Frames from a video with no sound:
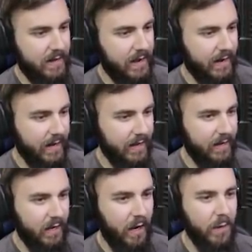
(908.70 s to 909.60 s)
I gotta.
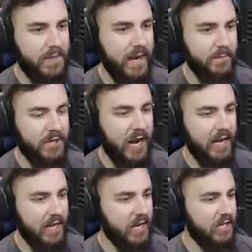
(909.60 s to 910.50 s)
Oh damn,
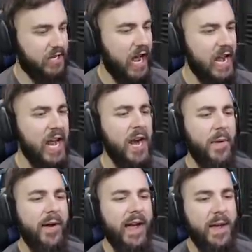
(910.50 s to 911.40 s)
Charlie, Charlie,
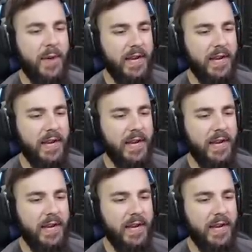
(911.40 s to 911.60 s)
where are you,